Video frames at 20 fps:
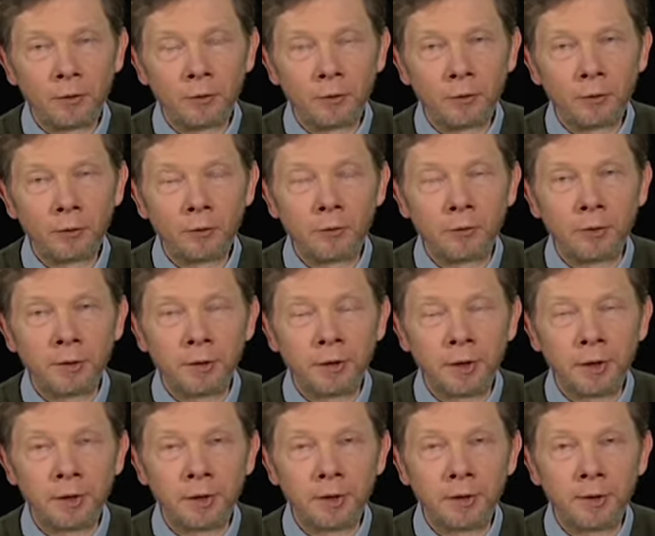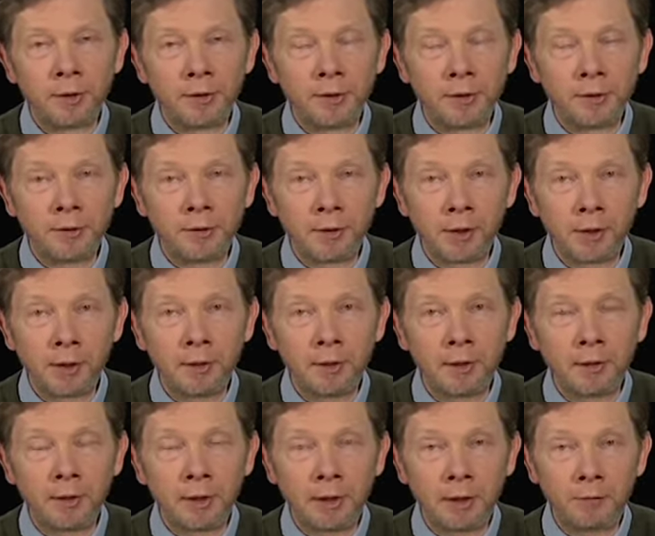So the teachings that say
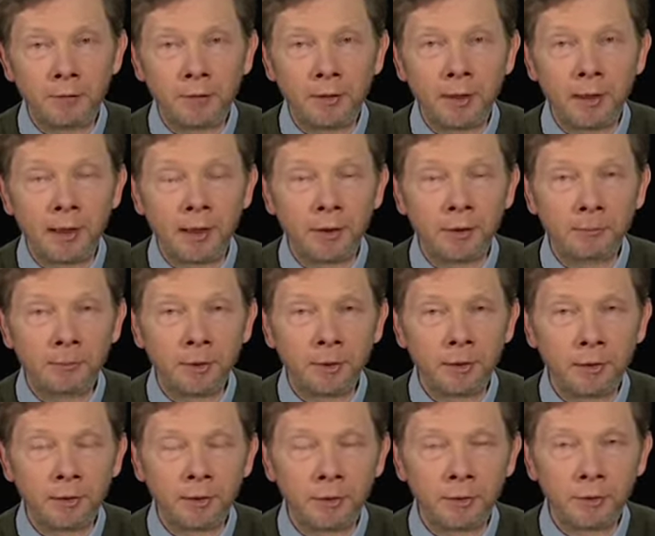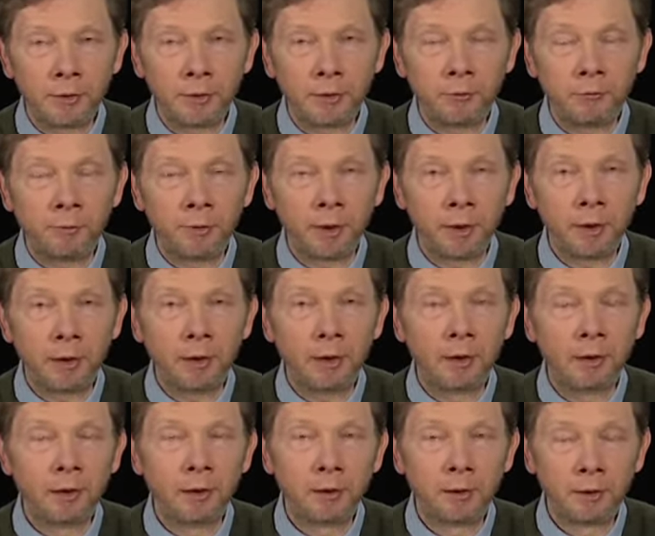that evil ultimately is not real,
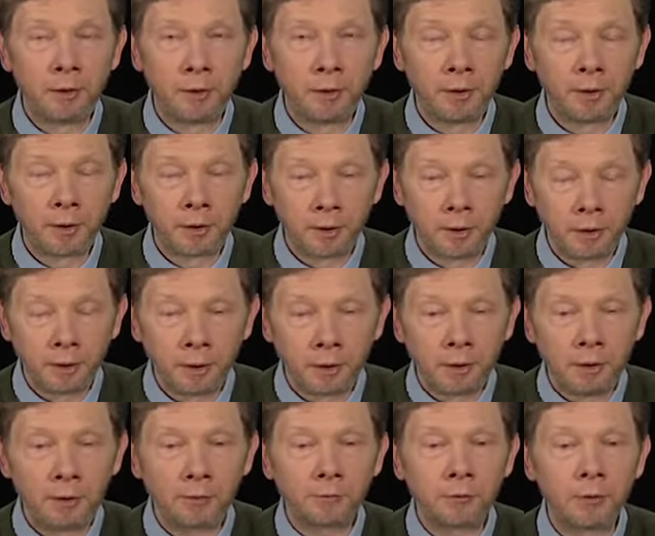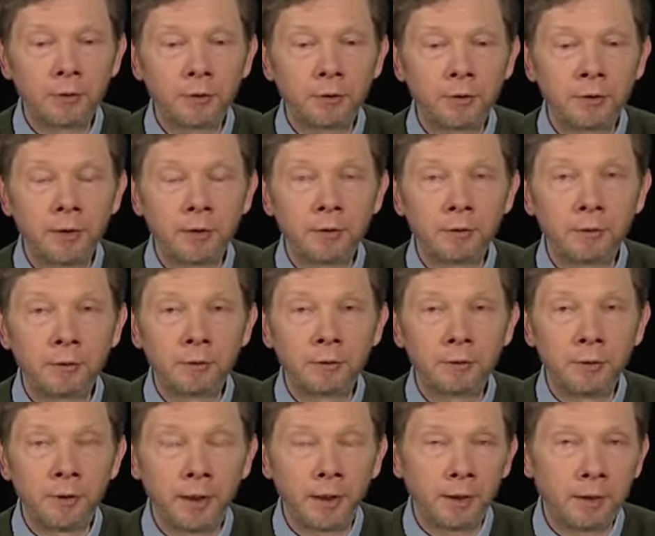of course that is
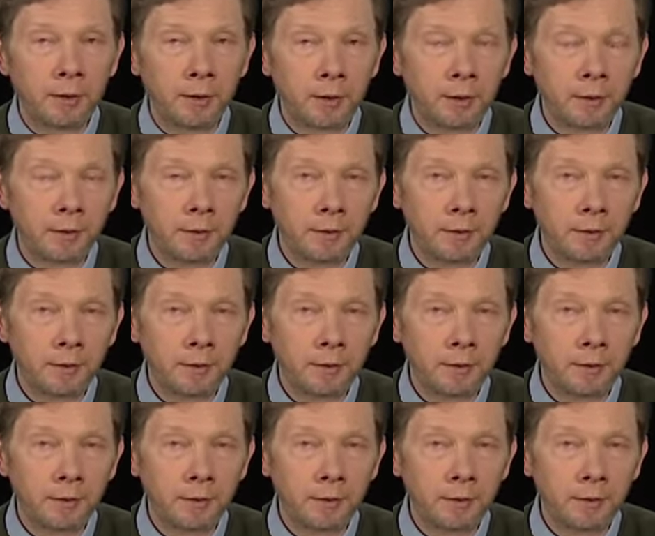correct.